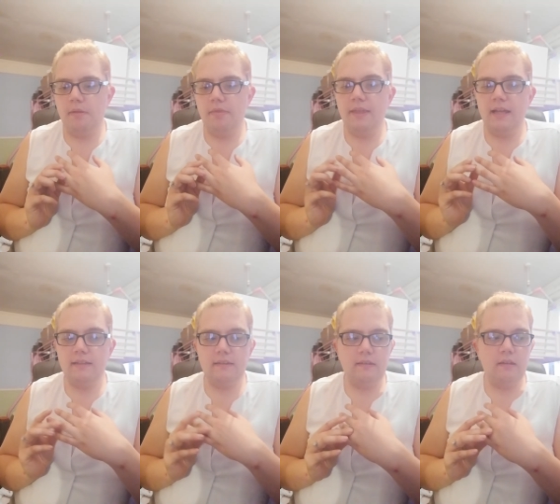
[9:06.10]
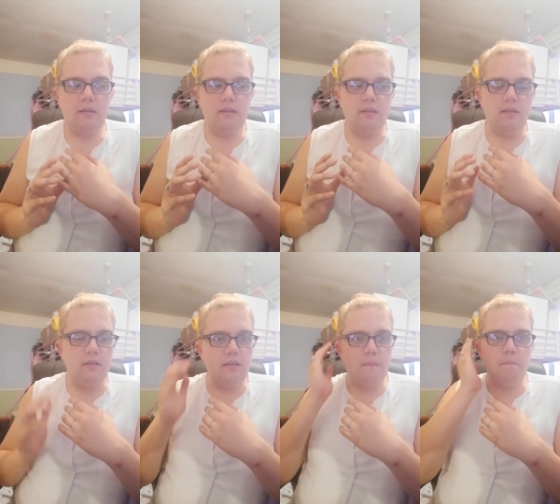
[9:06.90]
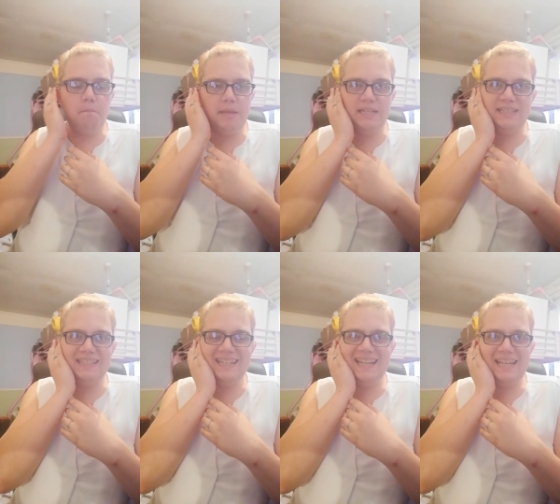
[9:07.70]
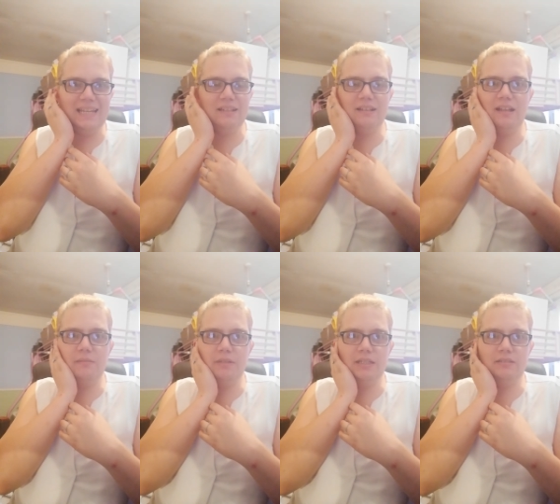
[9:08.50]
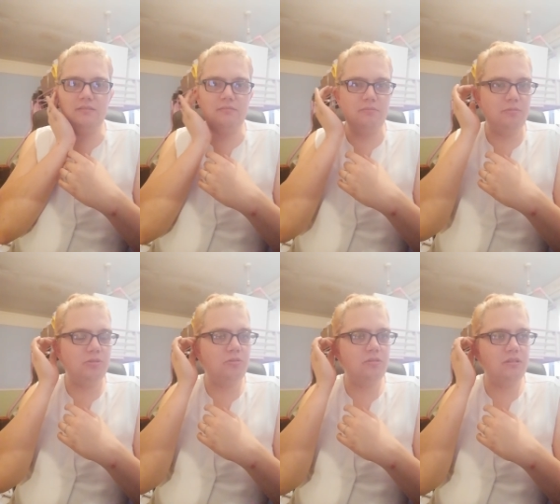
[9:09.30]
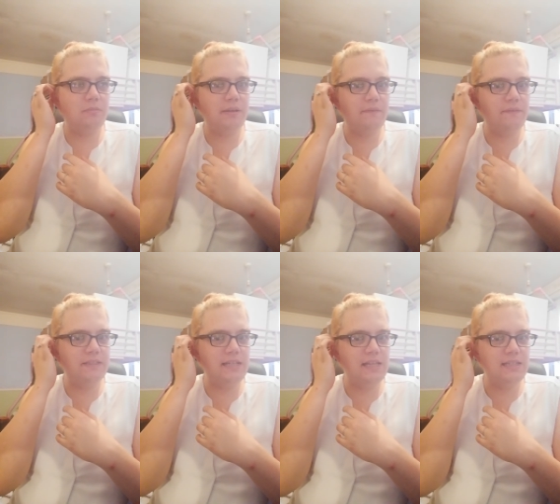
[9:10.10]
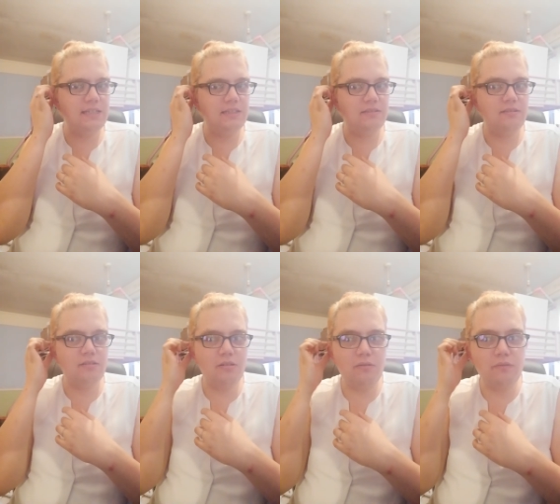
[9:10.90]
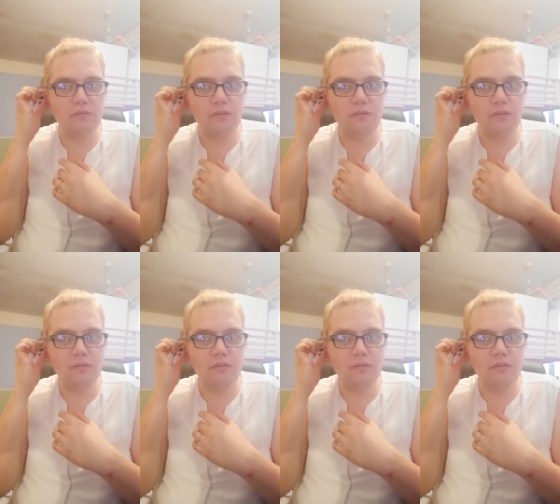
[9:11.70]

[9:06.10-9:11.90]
but that's mainly it. I mean, we were talking about fertility and stuff,